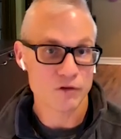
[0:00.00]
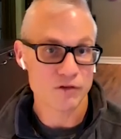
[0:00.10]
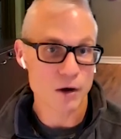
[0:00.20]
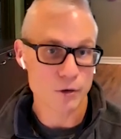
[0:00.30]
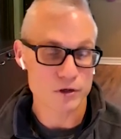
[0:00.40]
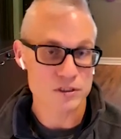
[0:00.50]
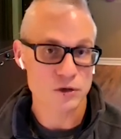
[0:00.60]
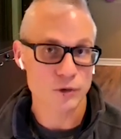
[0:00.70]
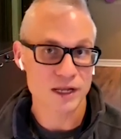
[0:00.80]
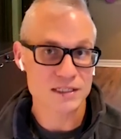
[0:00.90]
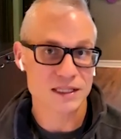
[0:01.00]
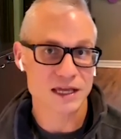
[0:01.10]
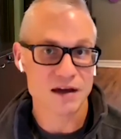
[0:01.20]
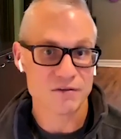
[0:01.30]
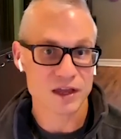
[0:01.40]
of hours. So unless they
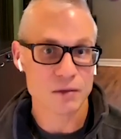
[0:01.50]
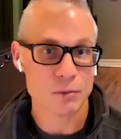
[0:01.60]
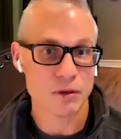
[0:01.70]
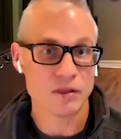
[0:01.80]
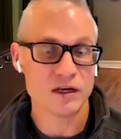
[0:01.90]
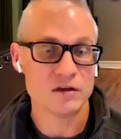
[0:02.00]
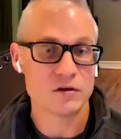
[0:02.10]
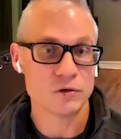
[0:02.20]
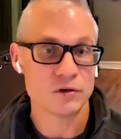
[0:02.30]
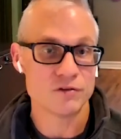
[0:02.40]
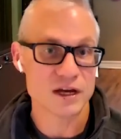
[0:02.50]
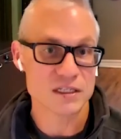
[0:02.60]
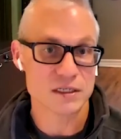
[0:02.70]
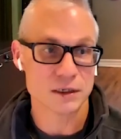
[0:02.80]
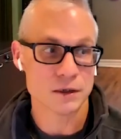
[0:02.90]
have the capability to
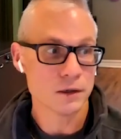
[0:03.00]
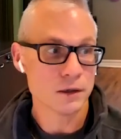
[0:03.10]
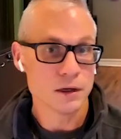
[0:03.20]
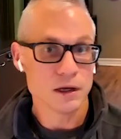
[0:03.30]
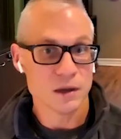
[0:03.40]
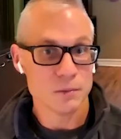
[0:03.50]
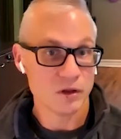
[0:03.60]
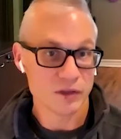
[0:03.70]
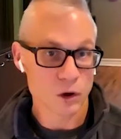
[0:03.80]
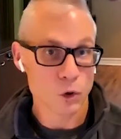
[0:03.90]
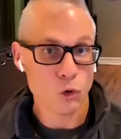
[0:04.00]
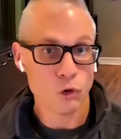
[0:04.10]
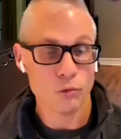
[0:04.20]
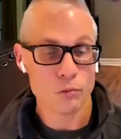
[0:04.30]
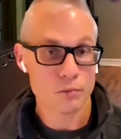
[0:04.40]
invest in building a
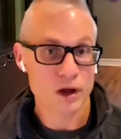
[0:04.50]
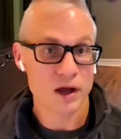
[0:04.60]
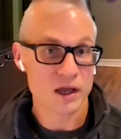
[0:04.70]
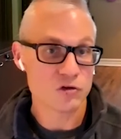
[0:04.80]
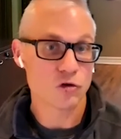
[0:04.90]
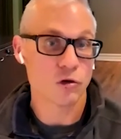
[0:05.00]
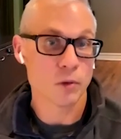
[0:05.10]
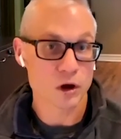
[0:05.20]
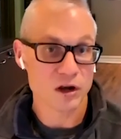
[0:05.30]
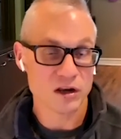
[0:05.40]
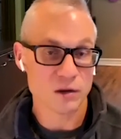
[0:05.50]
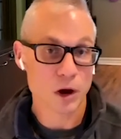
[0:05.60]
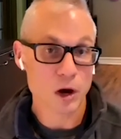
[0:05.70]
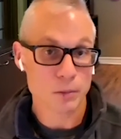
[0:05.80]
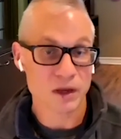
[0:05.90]
whole internal marketing
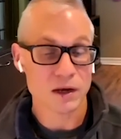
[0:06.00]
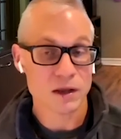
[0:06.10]
department,